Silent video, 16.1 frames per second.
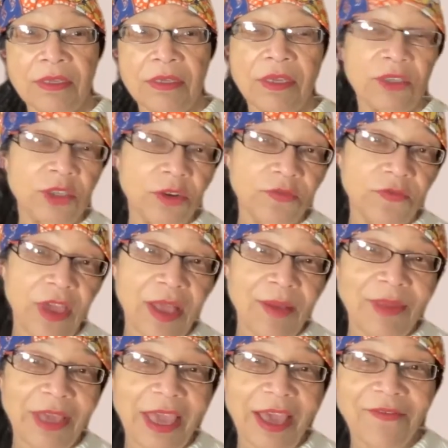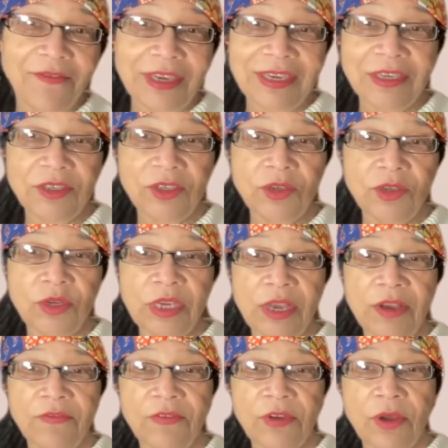Did your family have a history
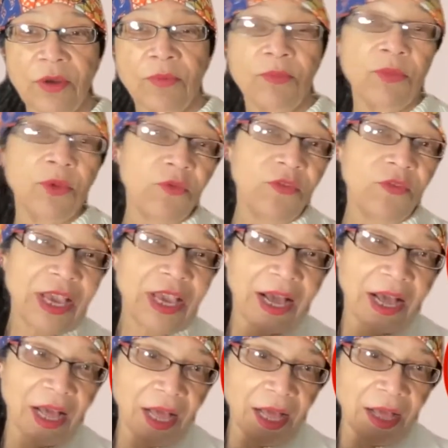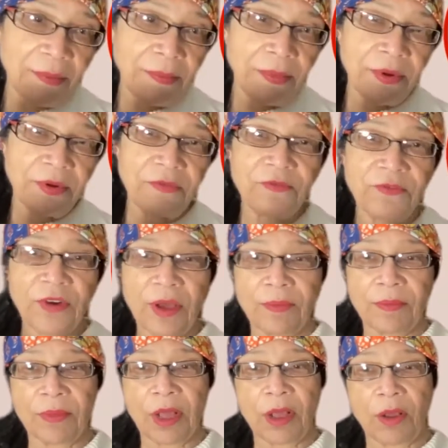of moving up
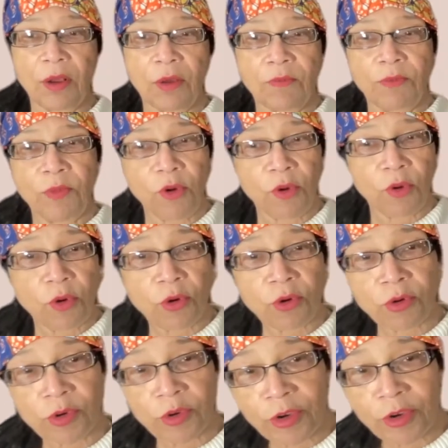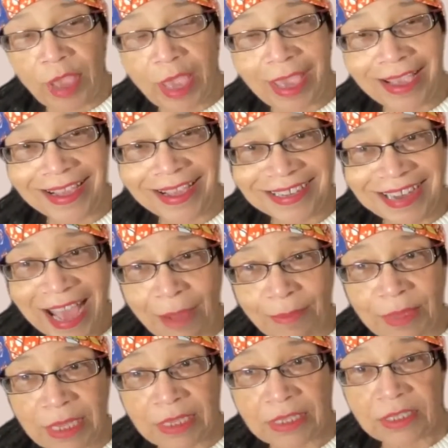from poor
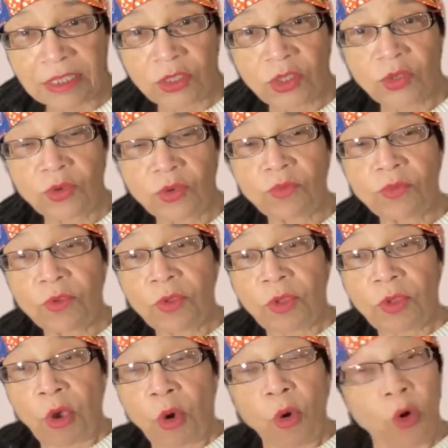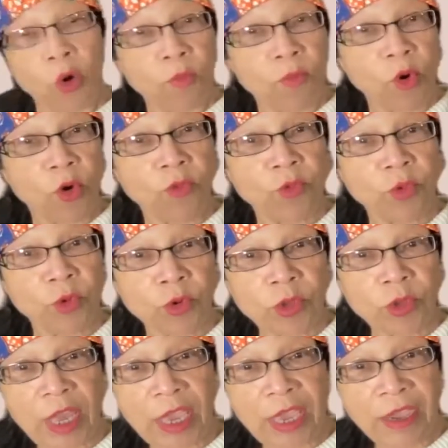economic to or more
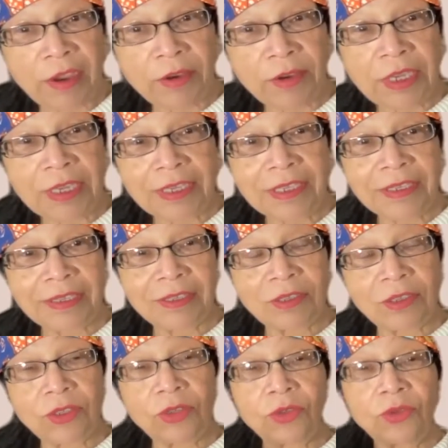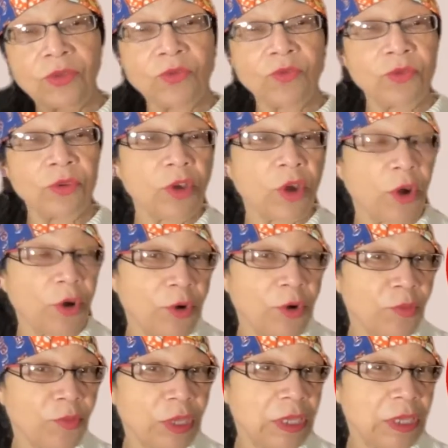rural areas to
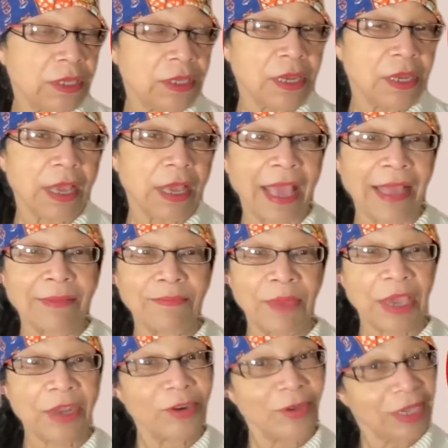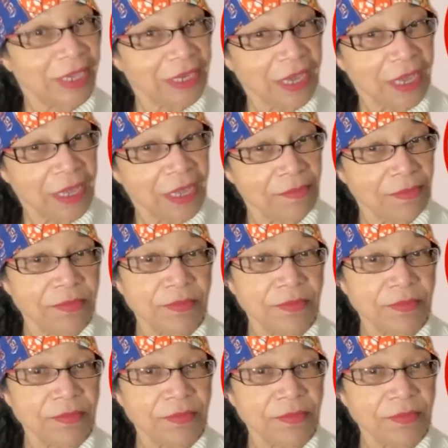urban and better income?